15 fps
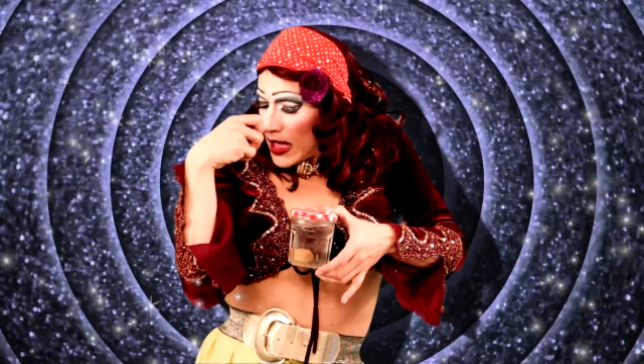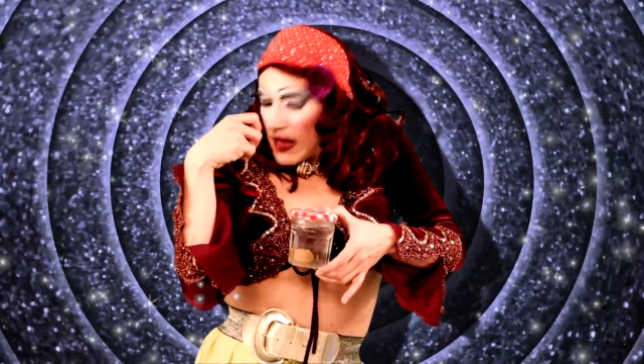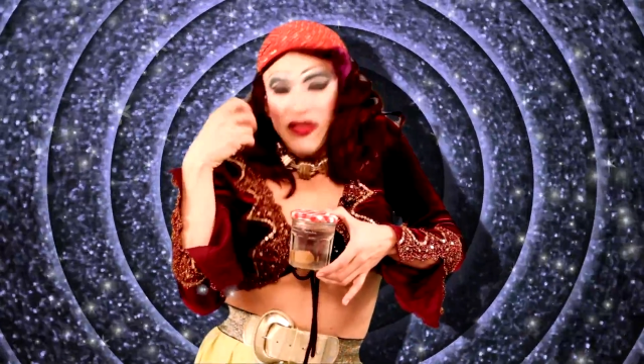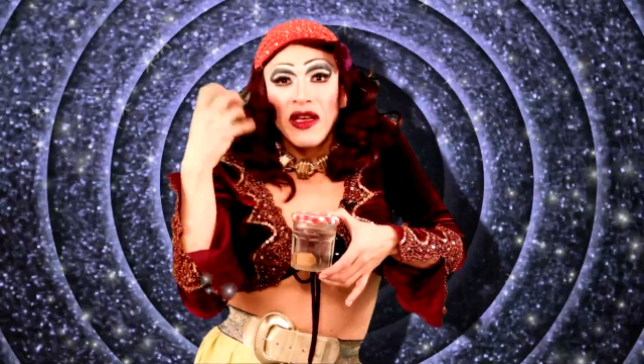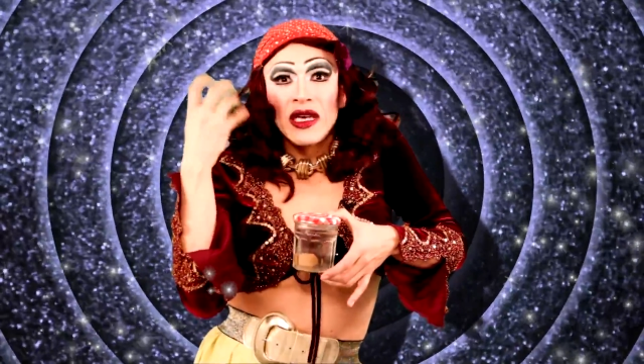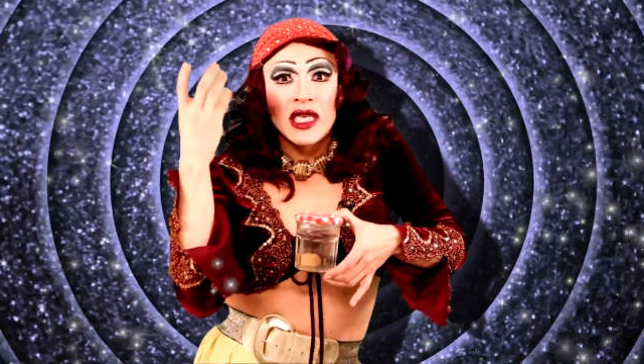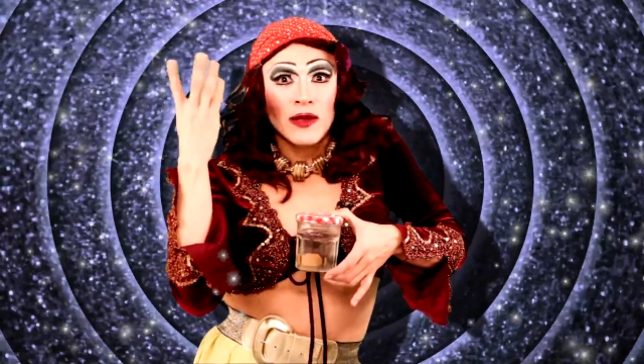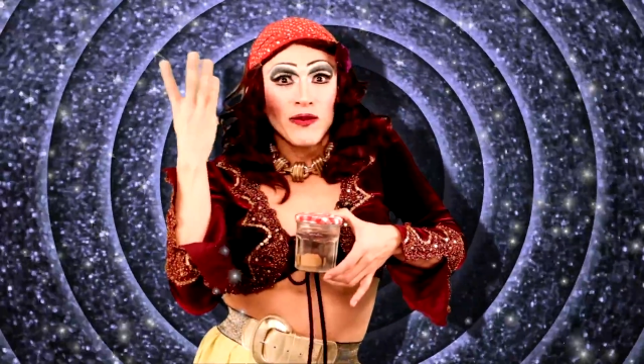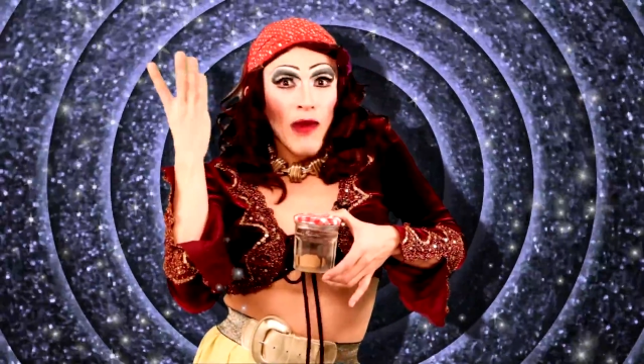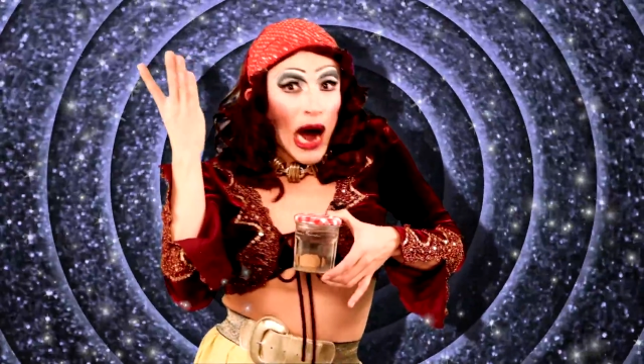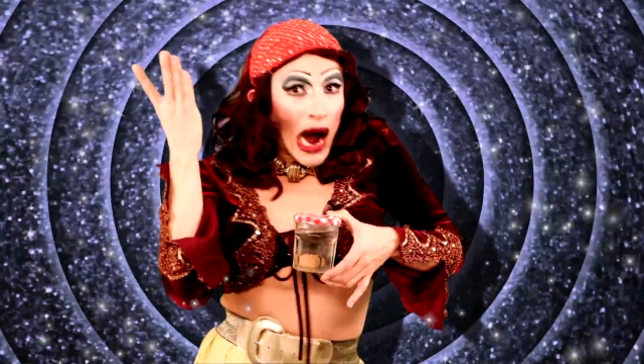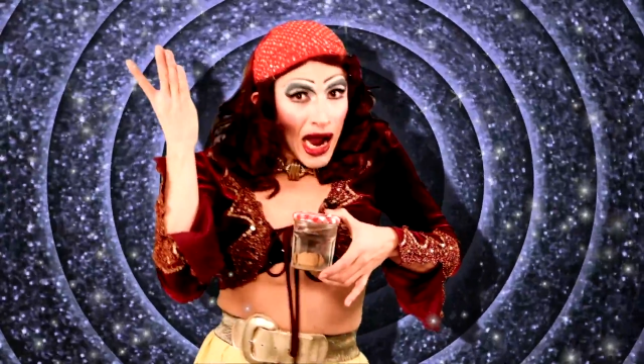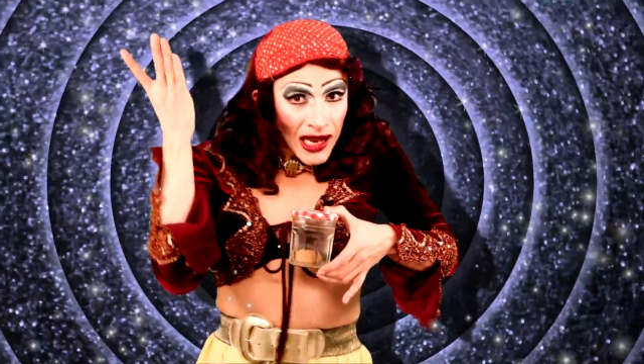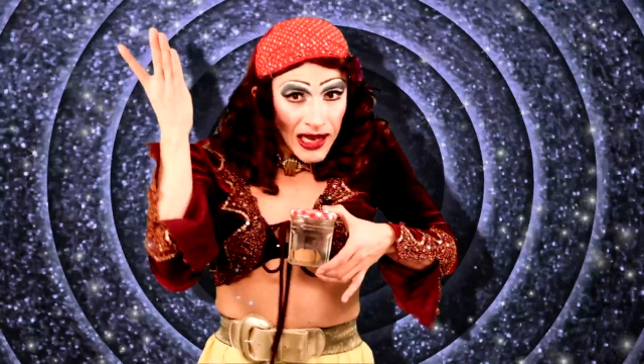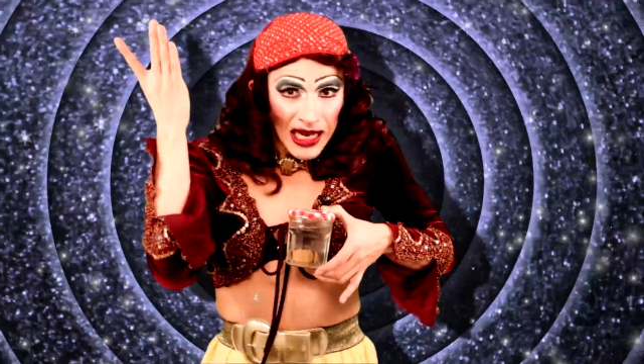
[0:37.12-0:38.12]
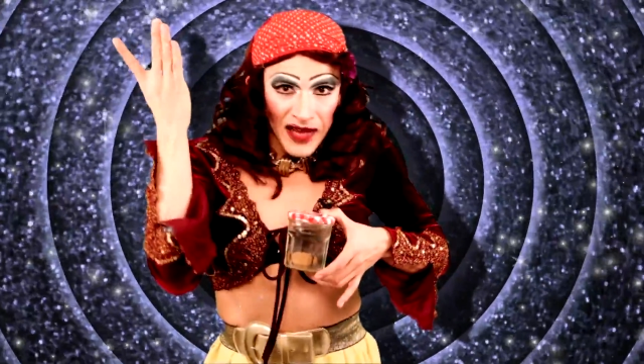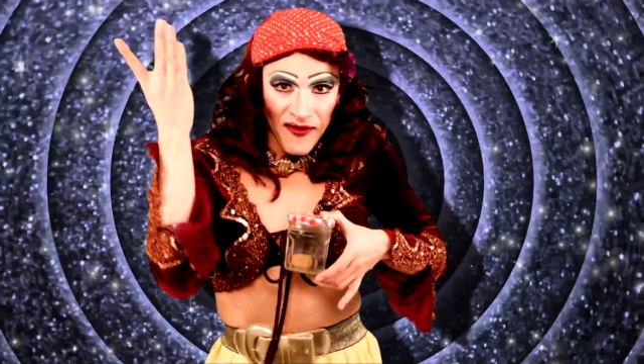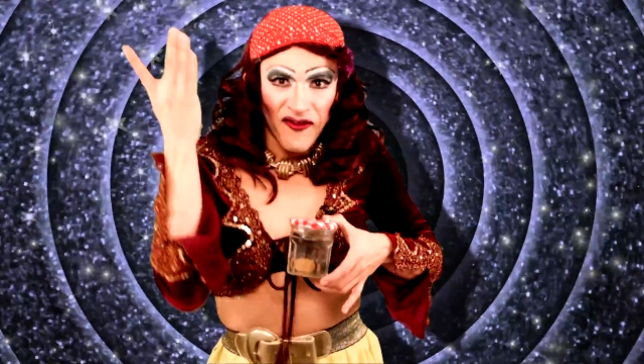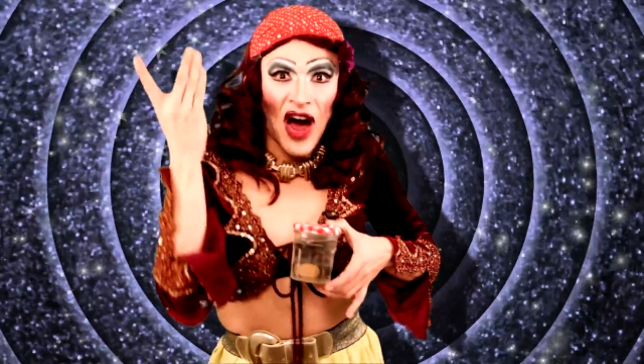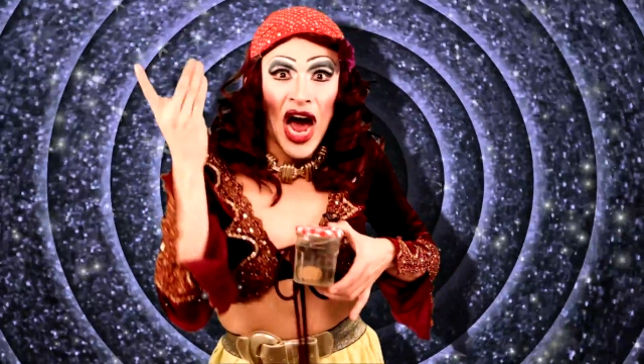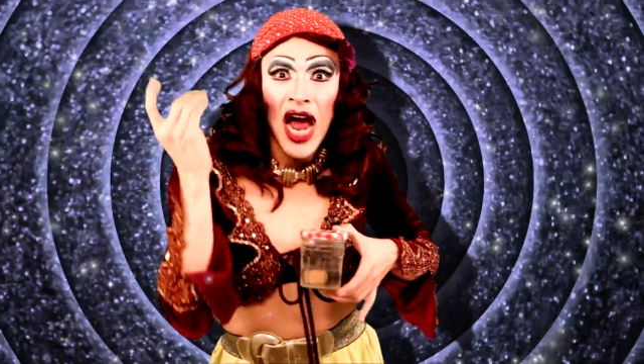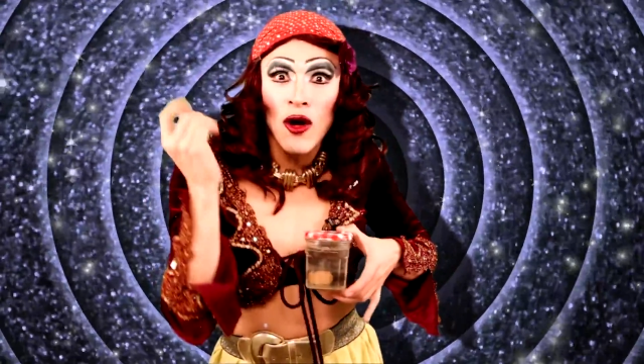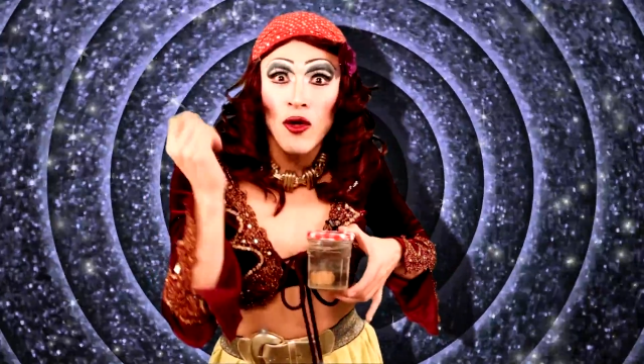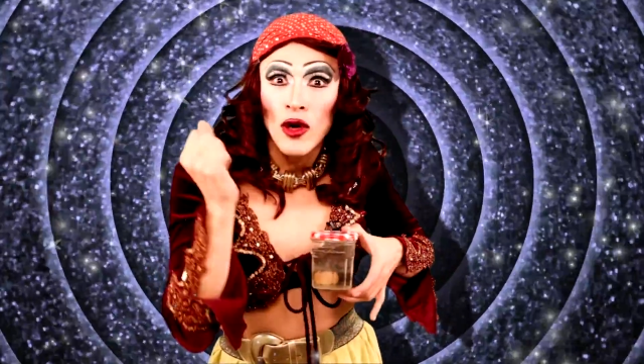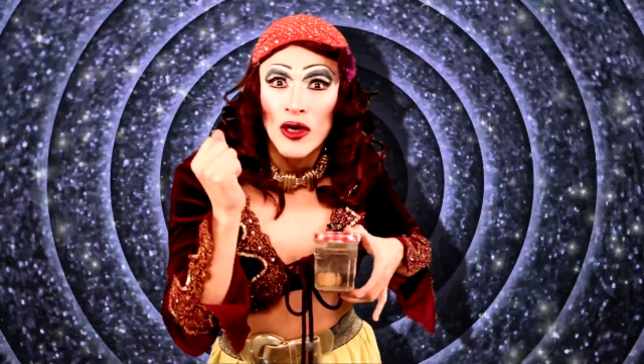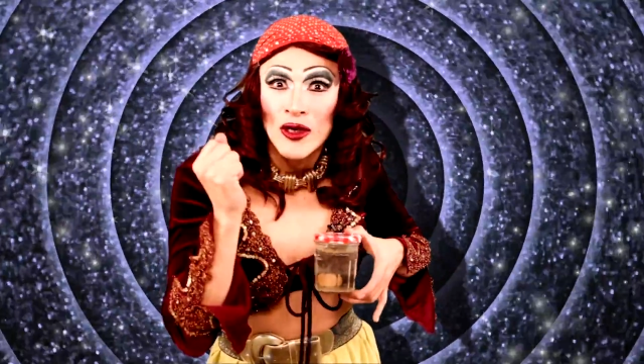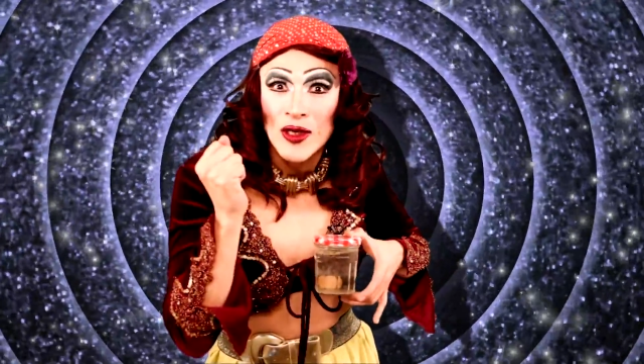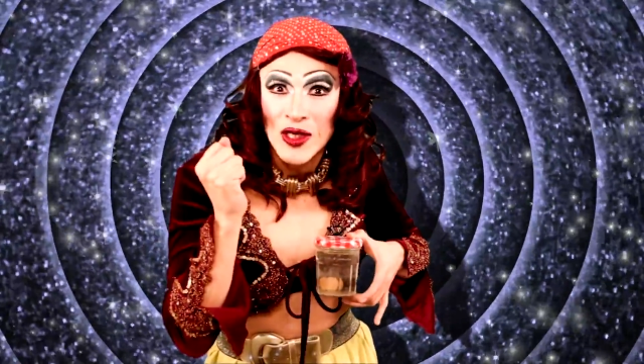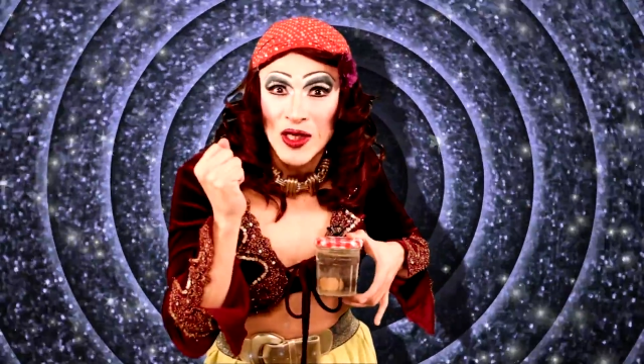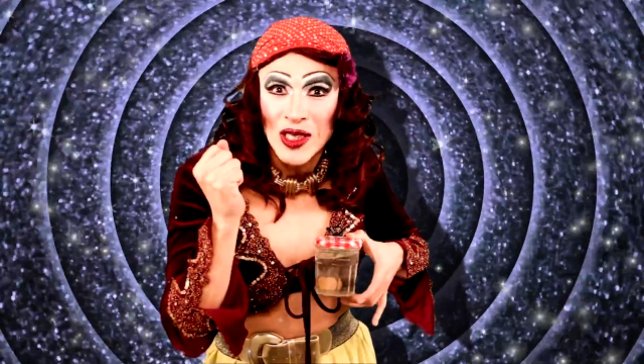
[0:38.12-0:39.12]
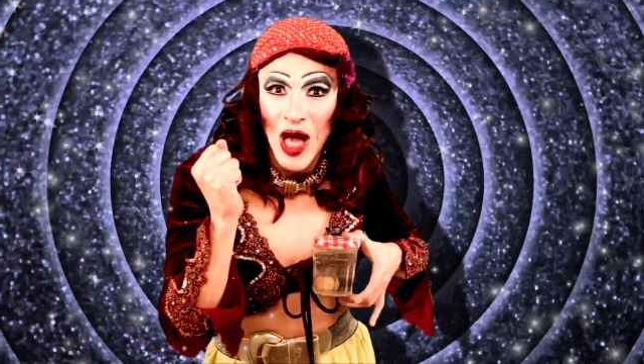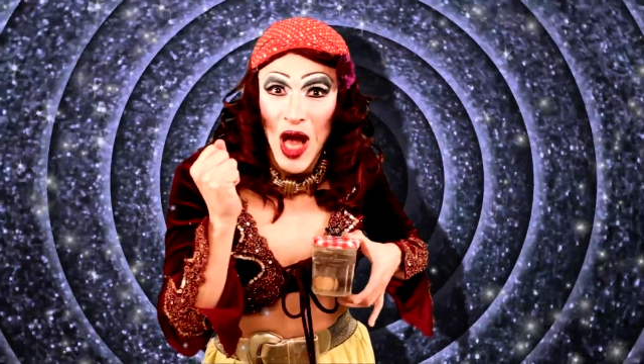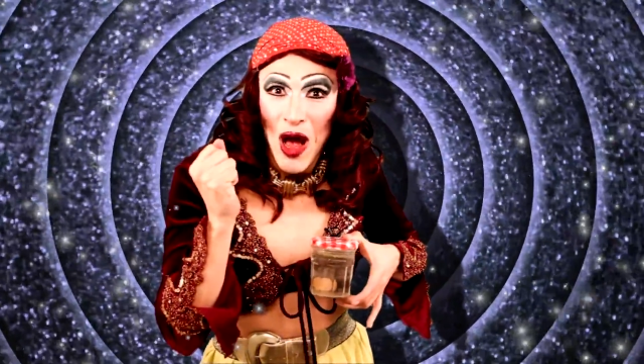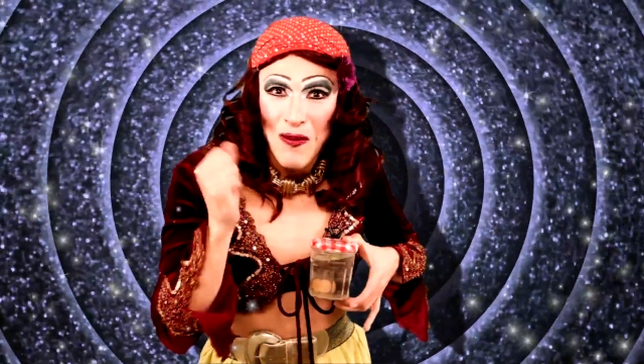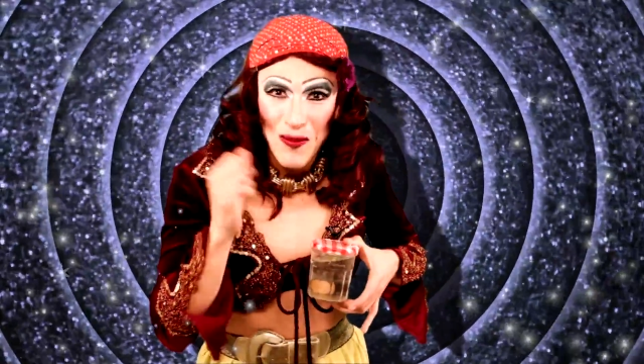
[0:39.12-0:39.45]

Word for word: the smiley virus,